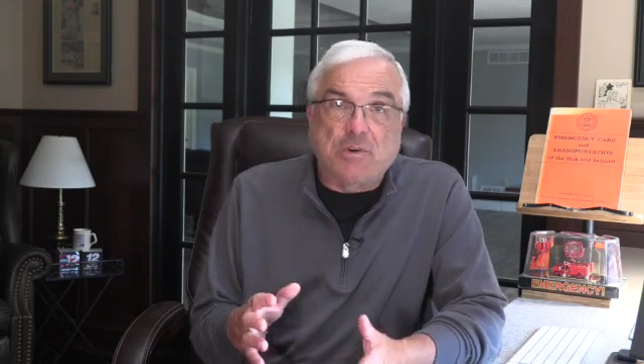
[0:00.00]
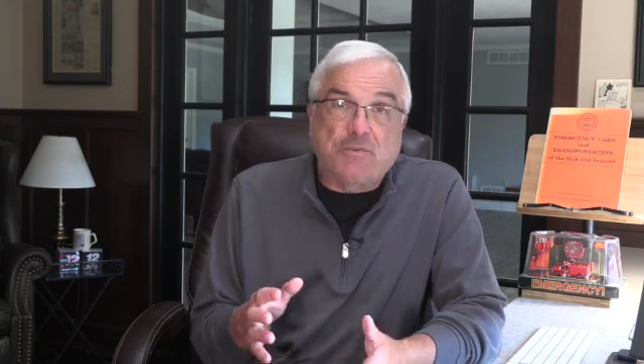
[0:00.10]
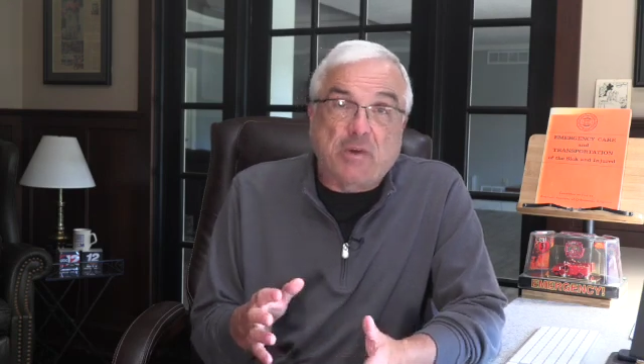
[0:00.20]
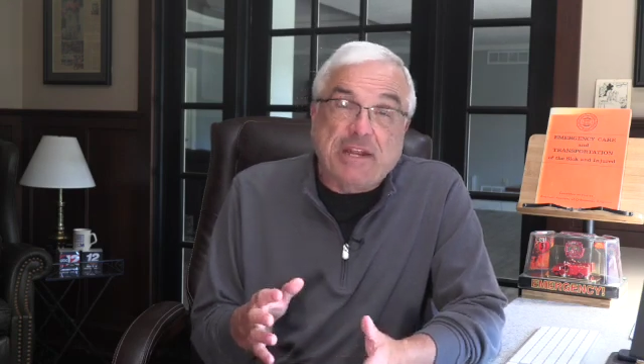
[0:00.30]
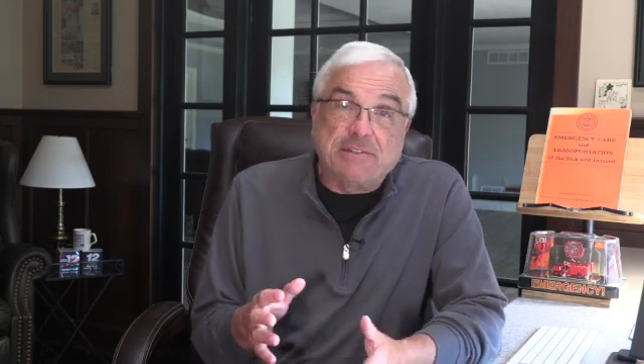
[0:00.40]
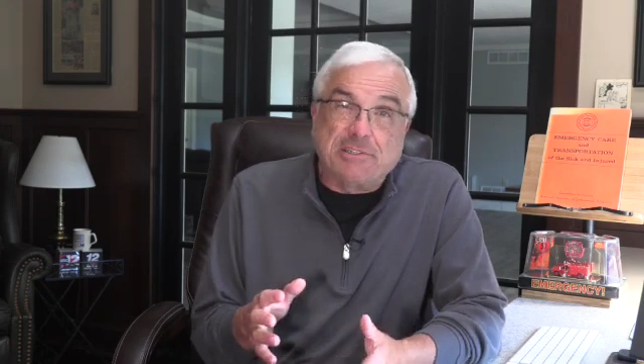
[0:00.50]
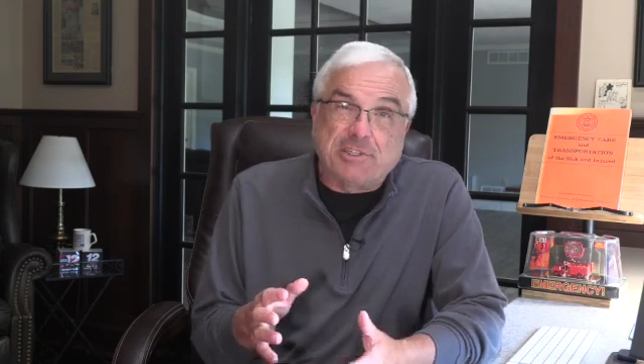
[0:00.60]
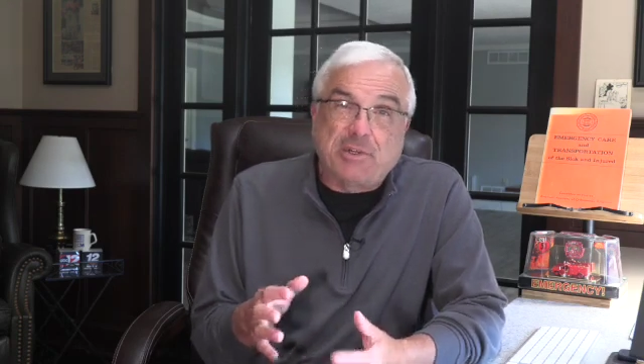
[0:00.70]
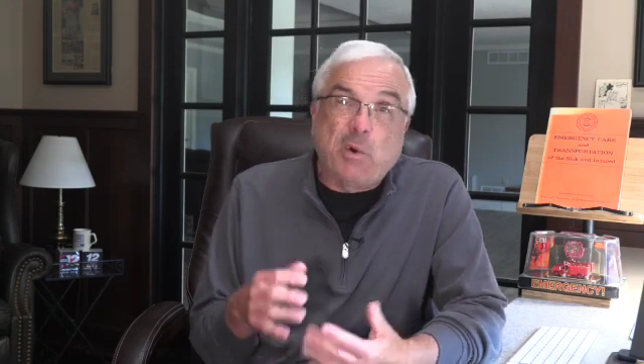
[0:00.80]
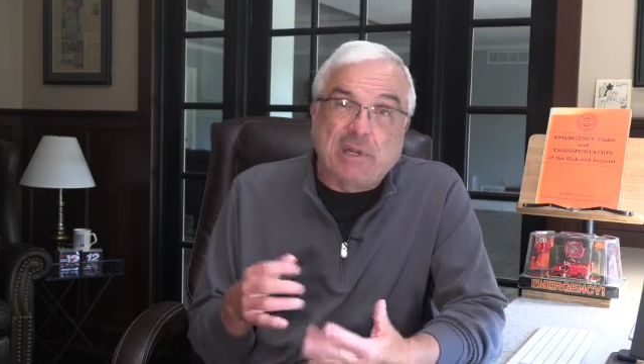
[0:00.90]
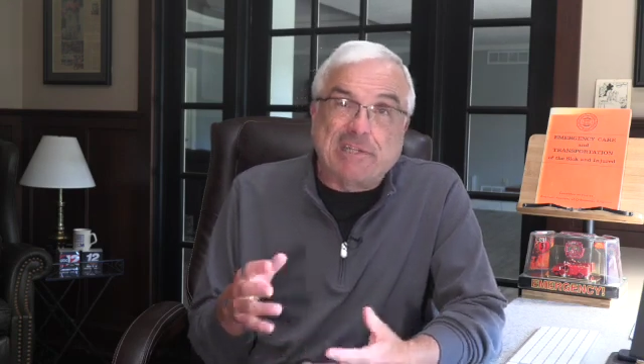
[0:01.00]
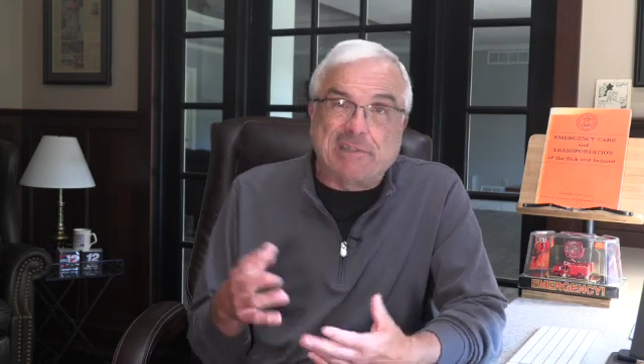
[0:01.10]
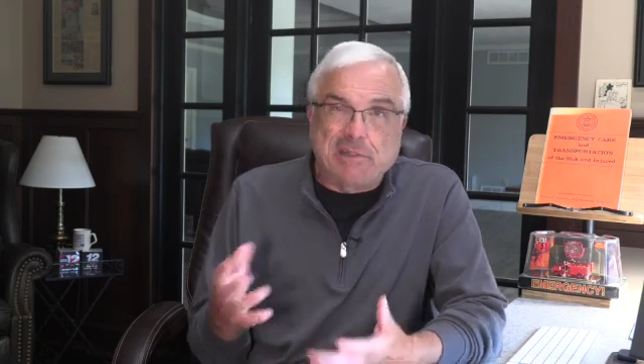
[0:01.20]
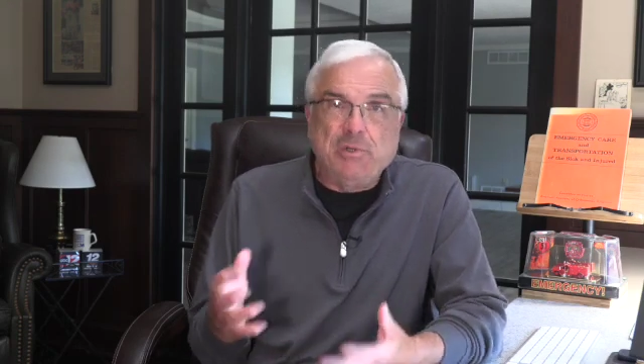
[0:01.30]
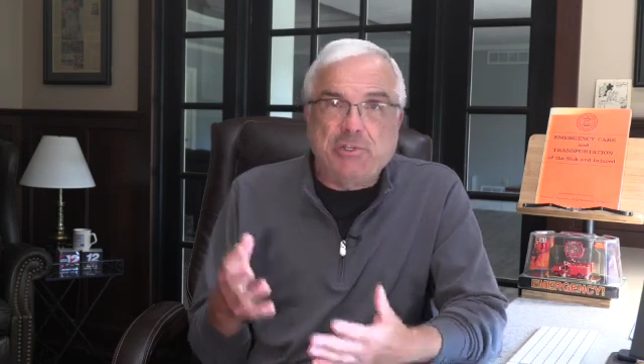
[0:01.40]
afraid that you're going to
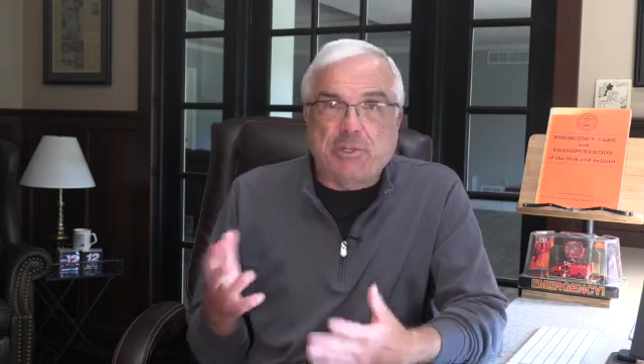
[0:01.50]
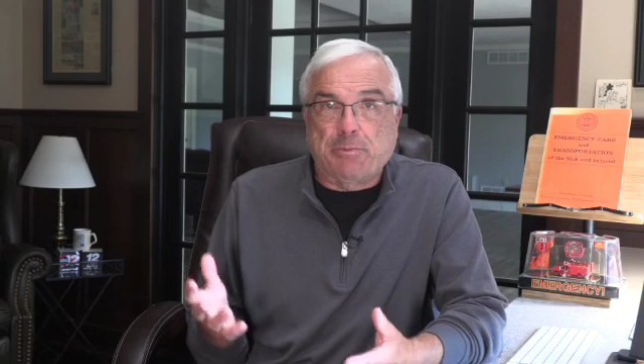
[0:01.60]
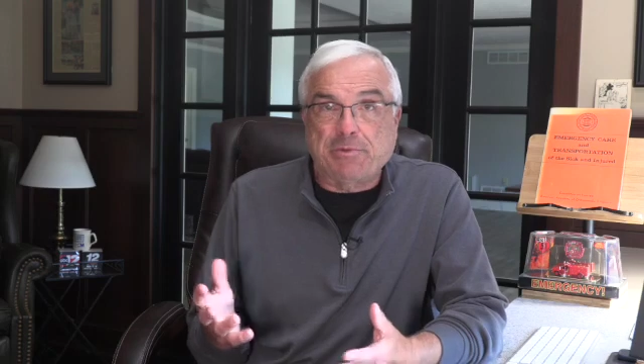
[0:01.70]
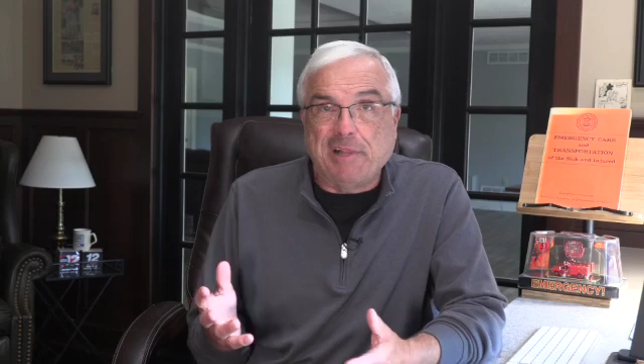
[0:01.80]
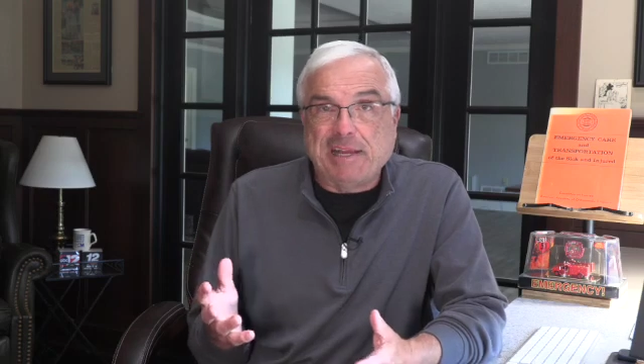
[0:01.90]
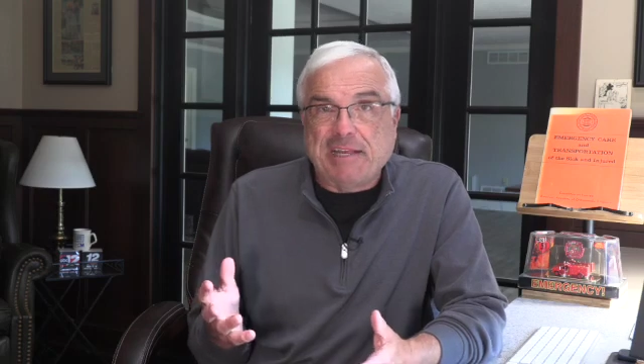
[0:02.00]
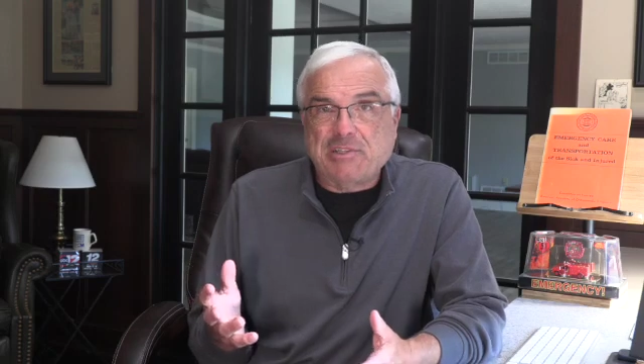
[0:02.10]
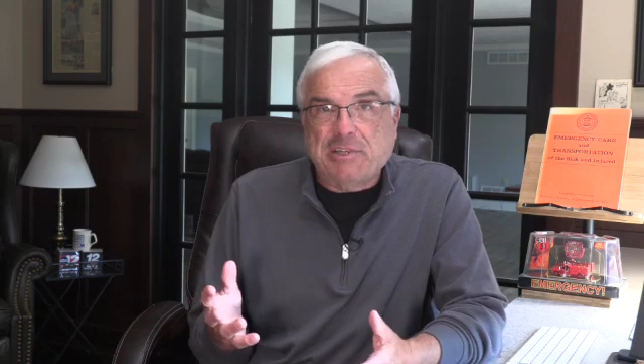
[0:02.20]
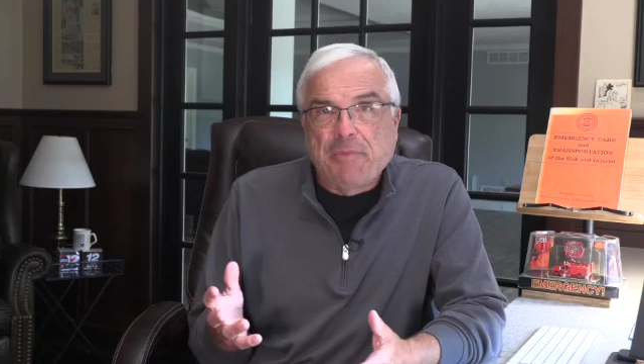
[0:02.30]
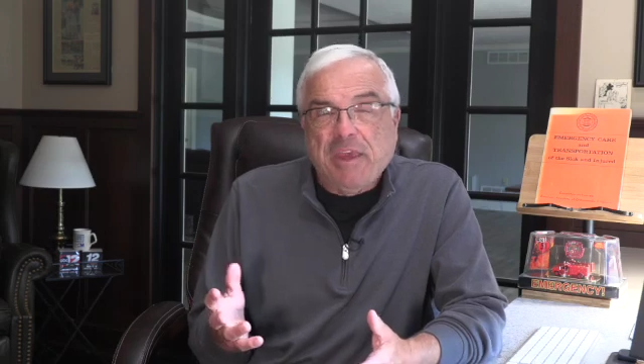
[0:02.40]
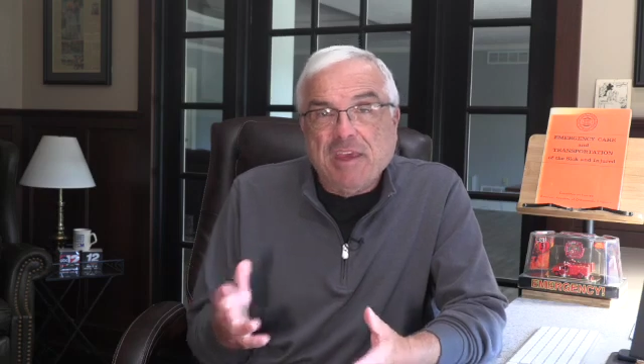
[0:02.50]
lose your place,